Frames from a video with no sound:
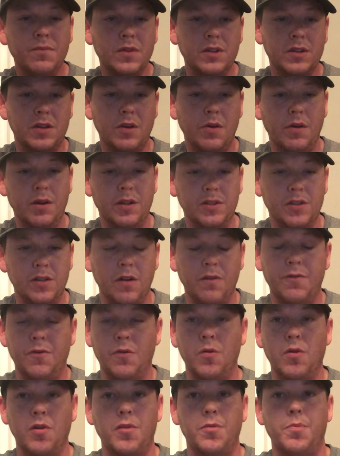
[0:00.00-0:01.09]
so on and so
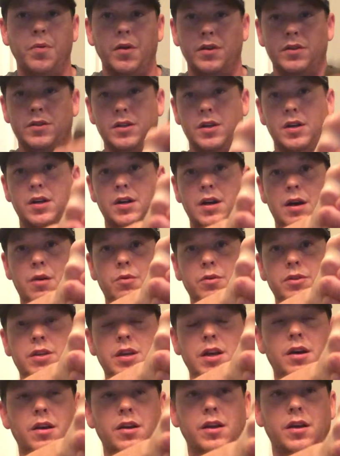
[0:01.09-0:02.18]
forth. But I will
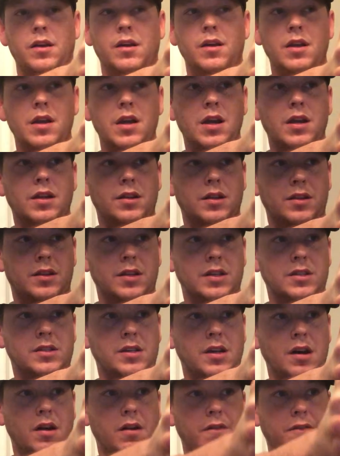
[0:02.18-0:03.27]
tell you that this
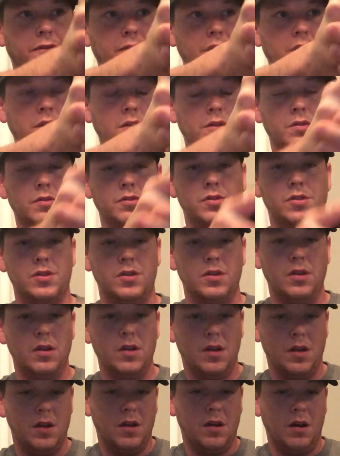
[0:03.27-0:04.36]
gun feels
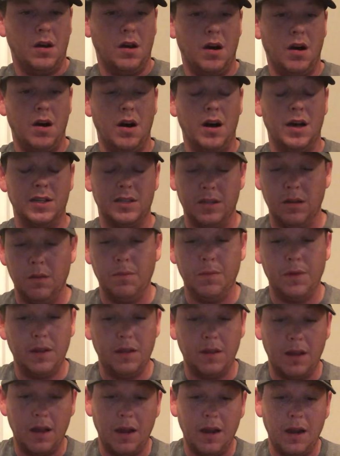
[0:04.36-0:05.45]
awesome
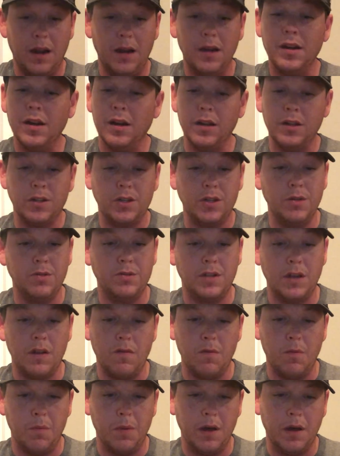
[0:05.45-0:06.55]
in the hand and it shoots
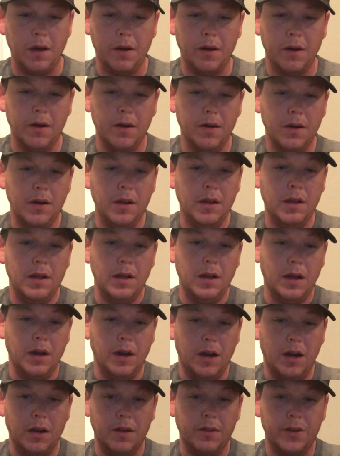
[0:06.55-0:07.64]
even better.
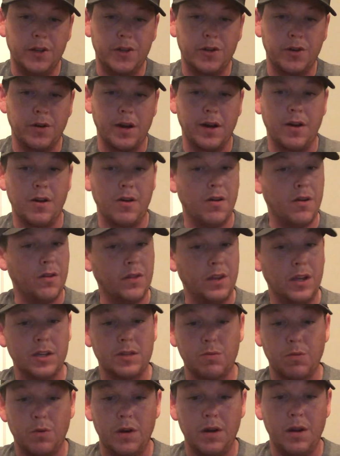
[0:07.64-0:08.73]
The trigger on
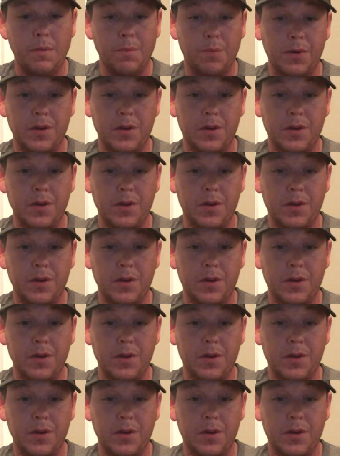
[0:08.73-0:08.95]
this one in